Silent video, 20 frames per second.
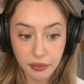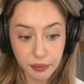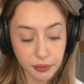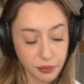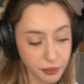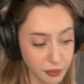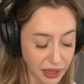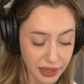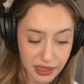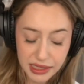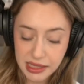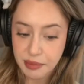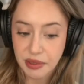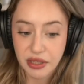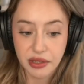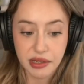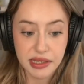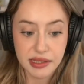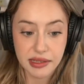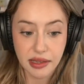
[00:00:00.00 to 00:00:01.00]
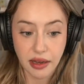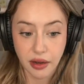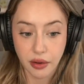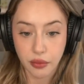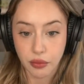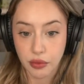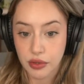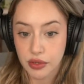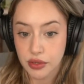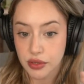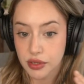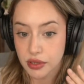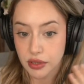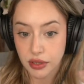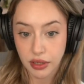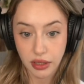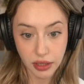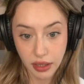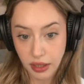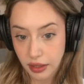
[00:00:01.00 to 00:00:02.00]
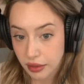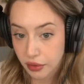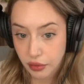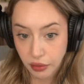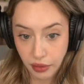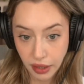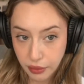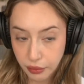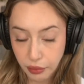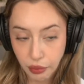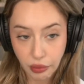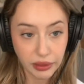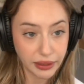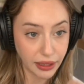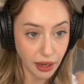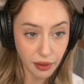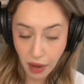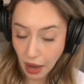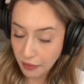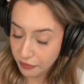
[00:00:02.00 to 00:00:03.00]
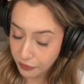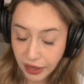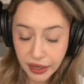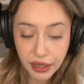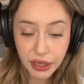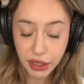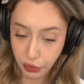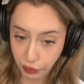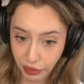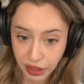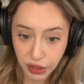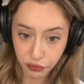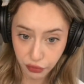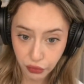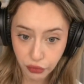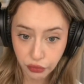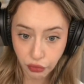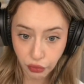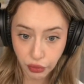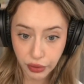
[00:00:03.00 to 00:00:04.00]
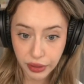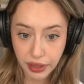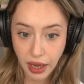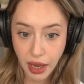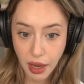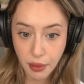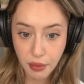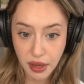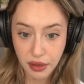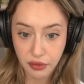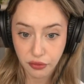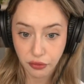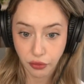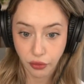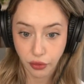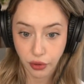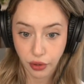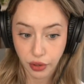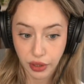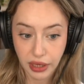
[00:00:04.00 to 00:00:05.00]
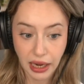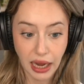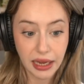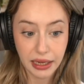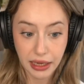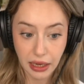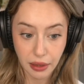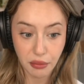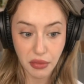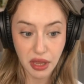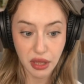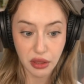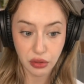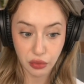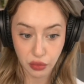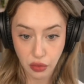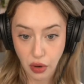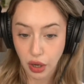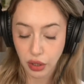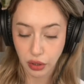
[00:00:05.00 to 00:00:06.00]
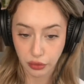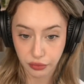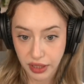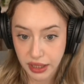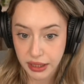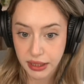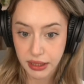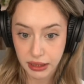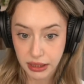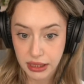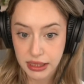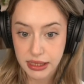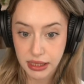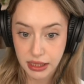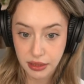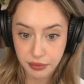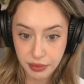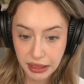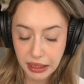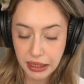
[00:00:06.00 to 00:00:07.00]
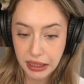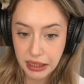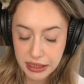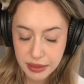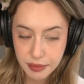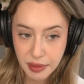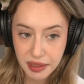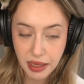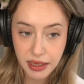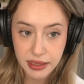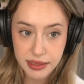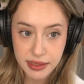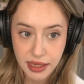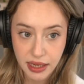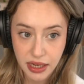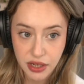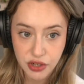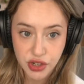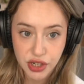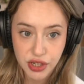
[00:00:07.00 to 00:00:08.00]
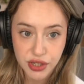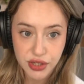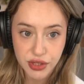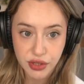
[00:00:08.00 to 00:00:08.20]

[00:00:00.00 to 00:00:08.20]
My experience there was incredible. Like I'm very grateful for them and for guiding me through all of it, at least at the beginning stages.